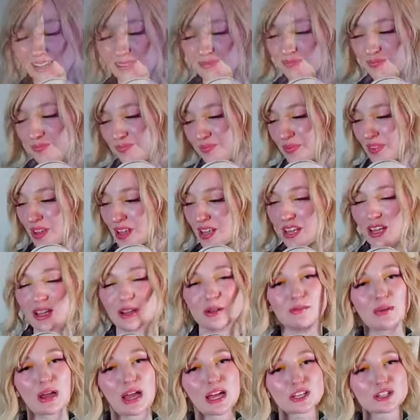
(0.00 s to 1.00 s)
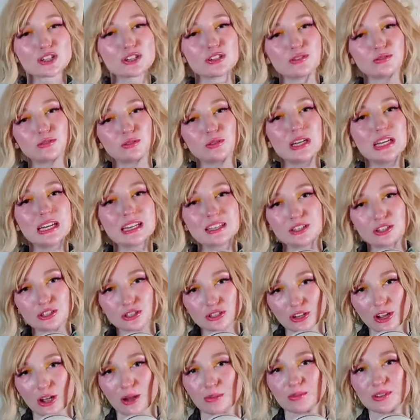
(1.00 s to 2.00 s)
that. Imagine if we had
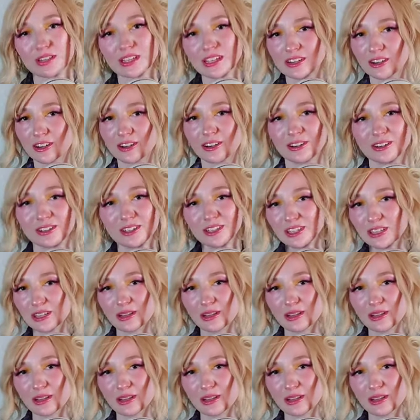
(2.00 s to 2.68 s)
stopped here.